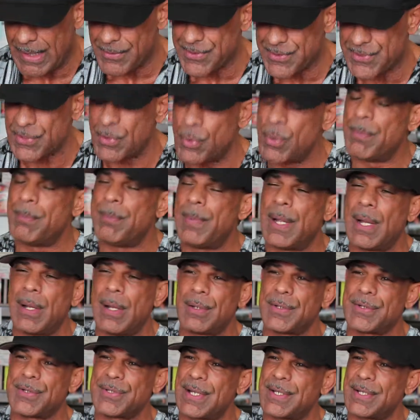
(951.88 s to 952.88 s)
I was so
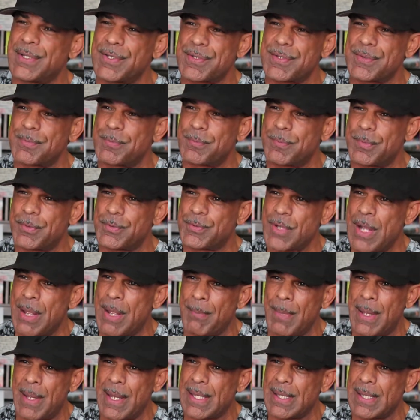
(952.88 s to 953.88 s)
embarrassed, I just
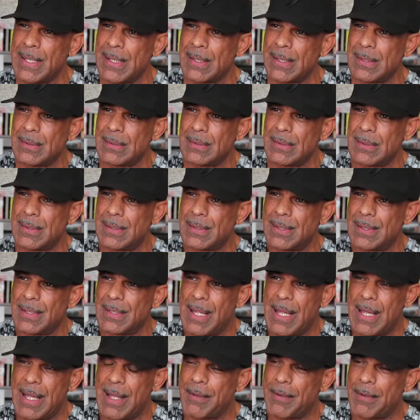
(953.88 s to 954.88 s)
dropped my head.
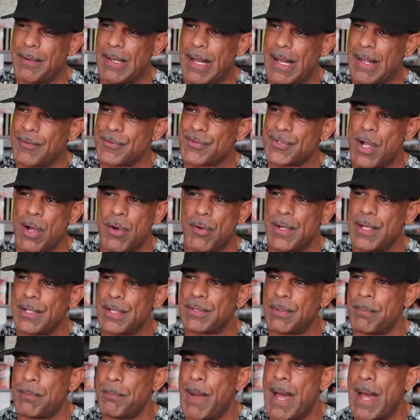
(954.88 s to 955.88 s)
I was already
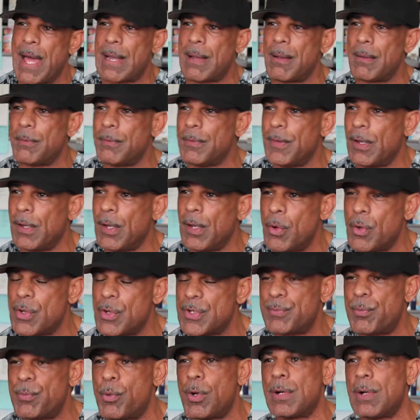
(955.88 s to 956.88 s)
at the bottom, the
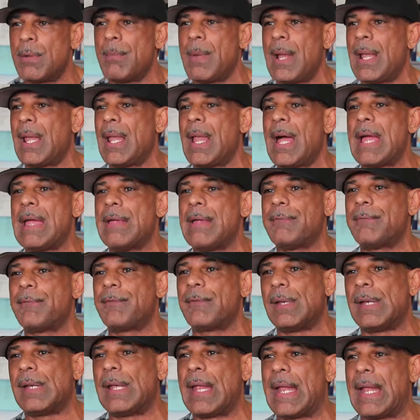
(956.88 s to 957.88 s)
lowest point of my life,
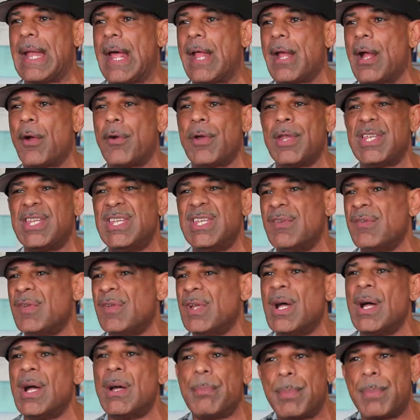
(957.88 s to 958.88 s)
and I'd already
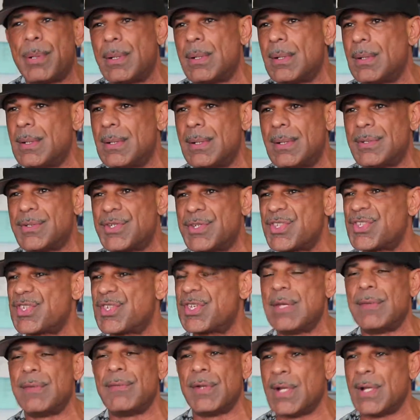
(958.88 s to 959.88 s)
given up, right. Just
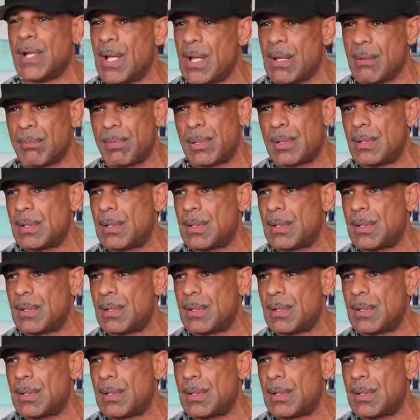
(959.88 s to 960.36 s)
given up.